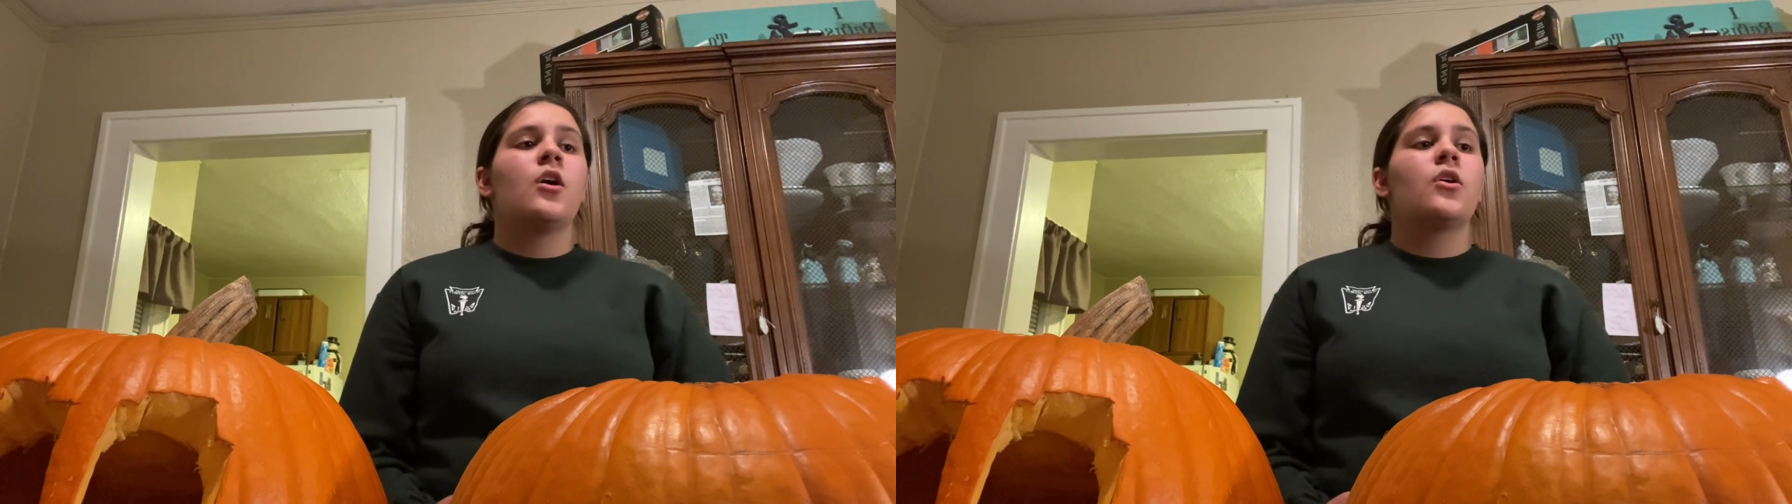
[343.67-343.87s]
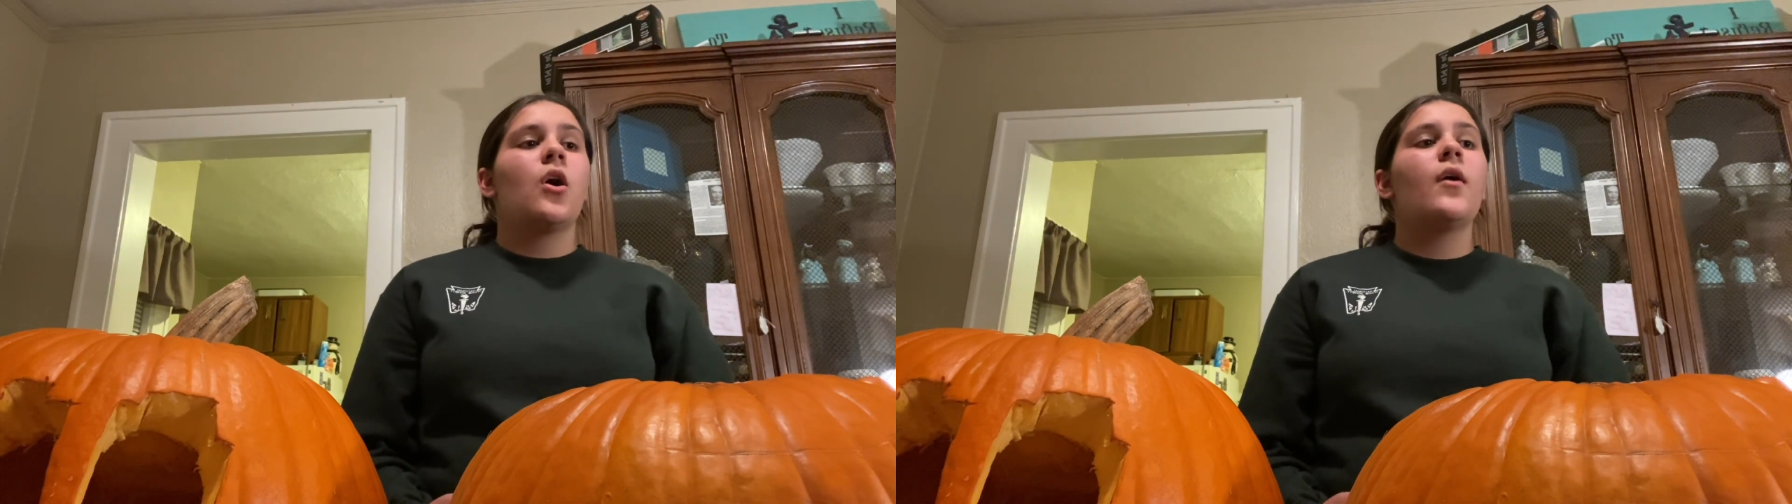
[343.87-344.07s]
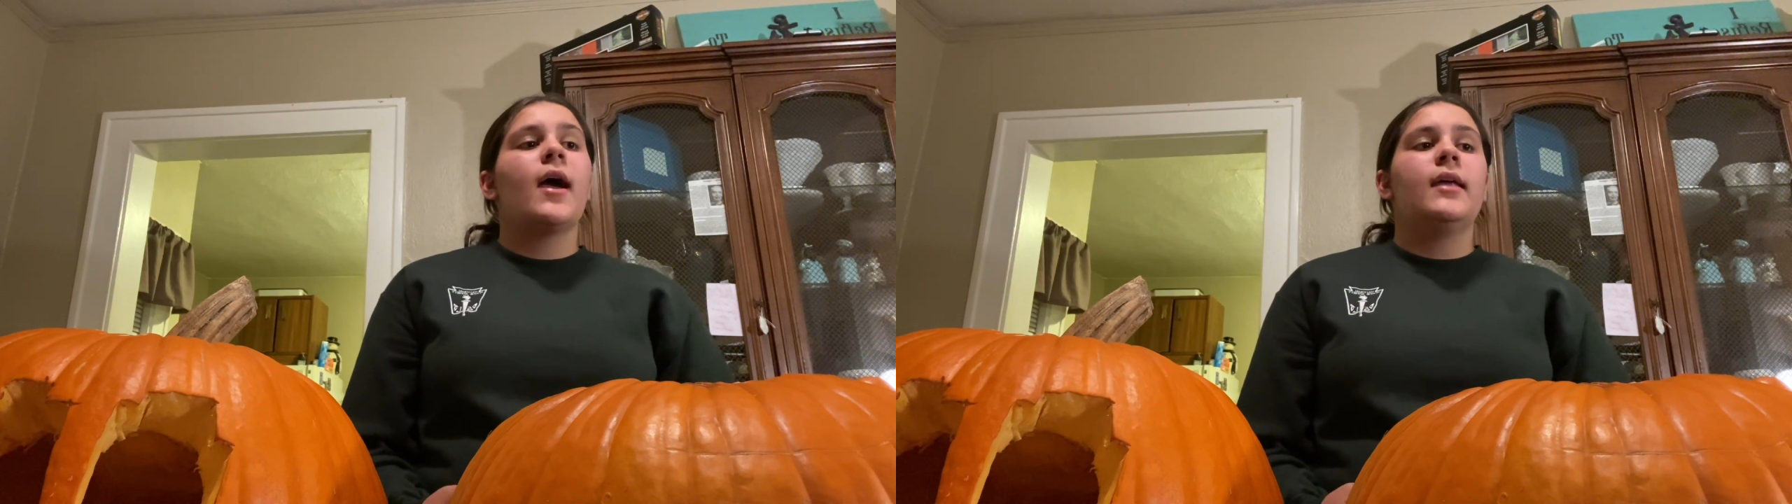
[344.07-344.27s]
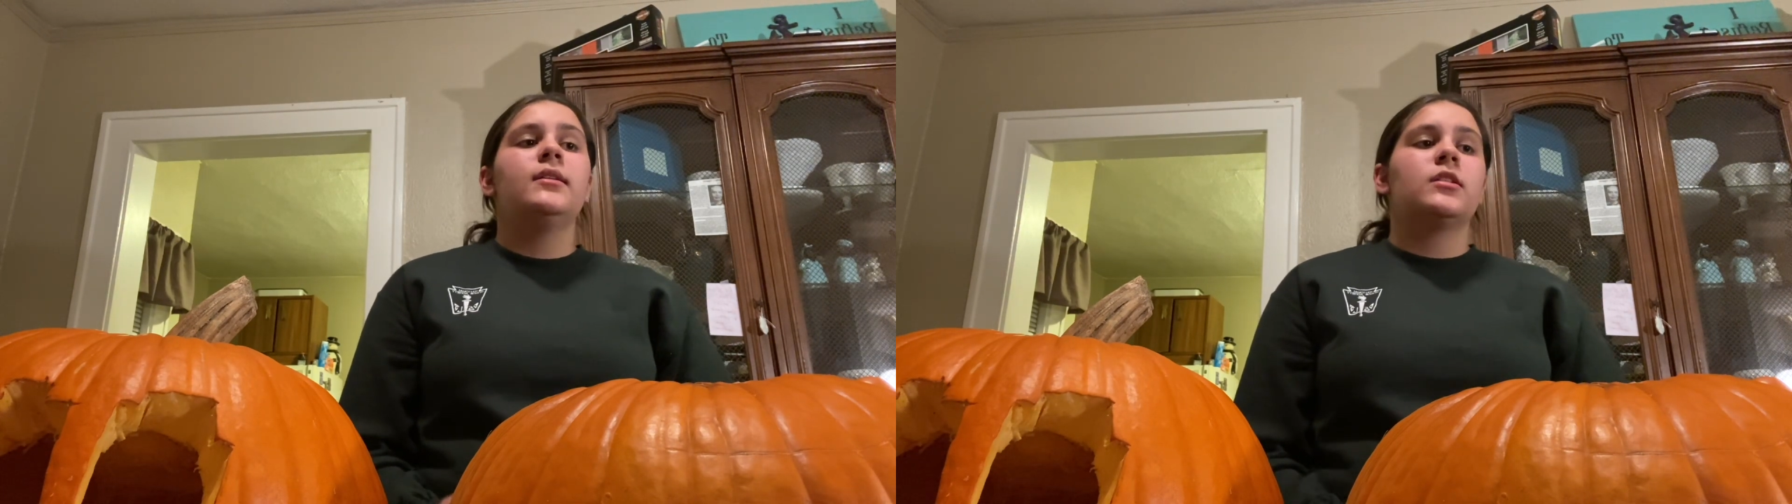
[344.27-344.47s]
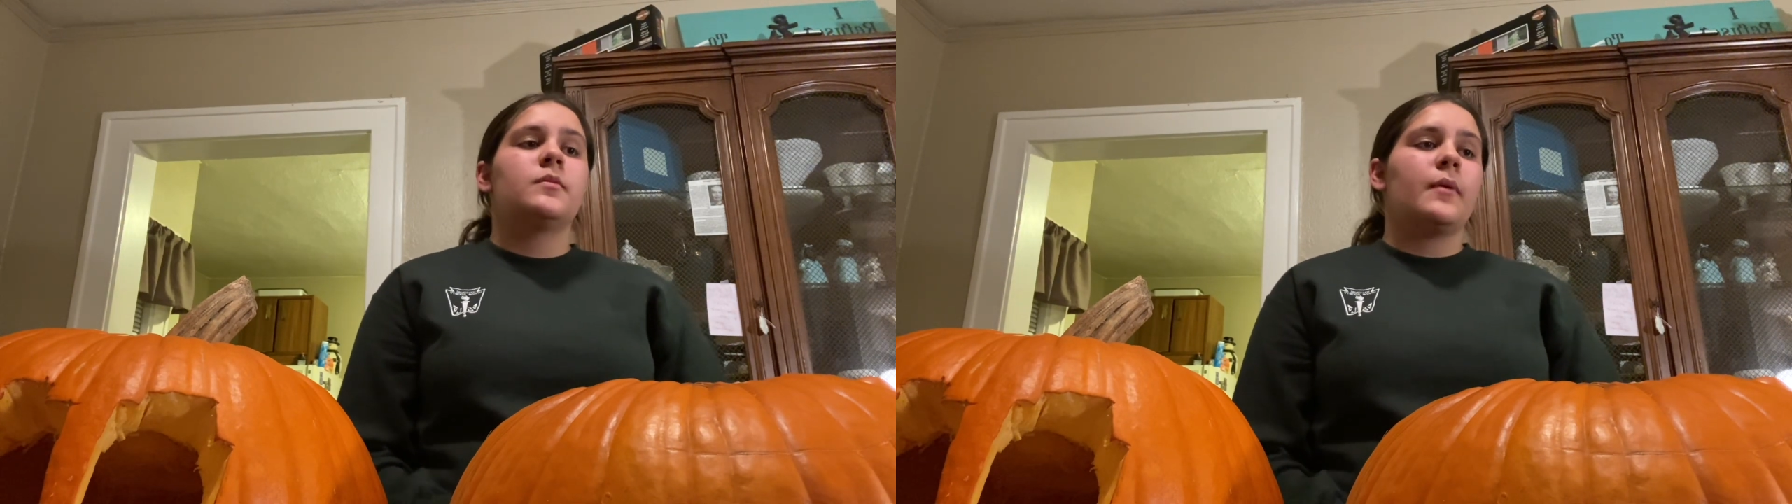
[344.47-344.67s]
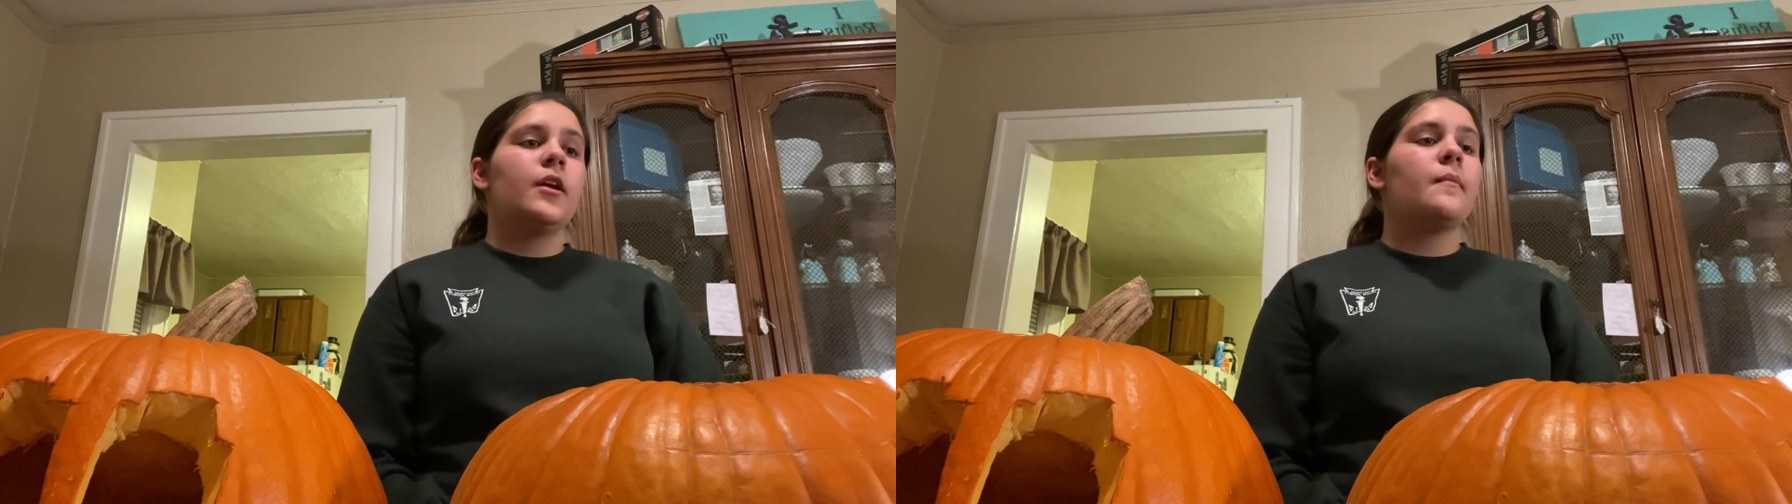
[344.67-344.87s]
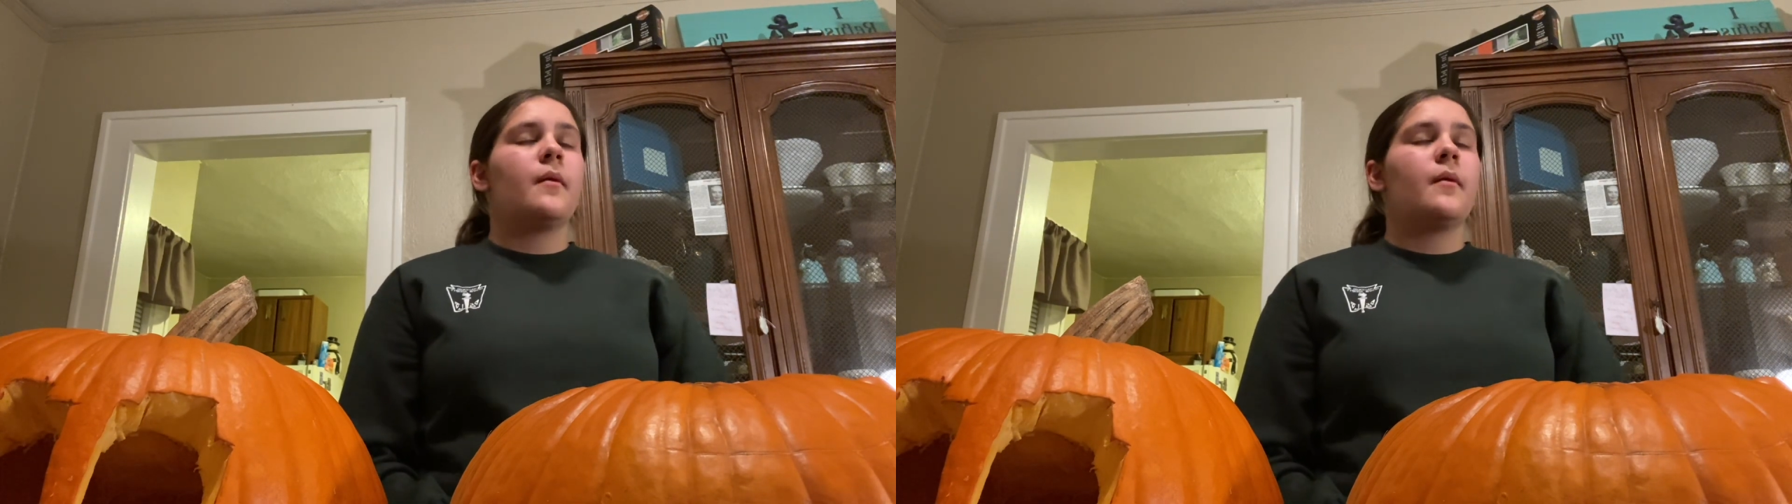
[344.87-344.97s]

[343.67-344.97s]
Go ahead and display your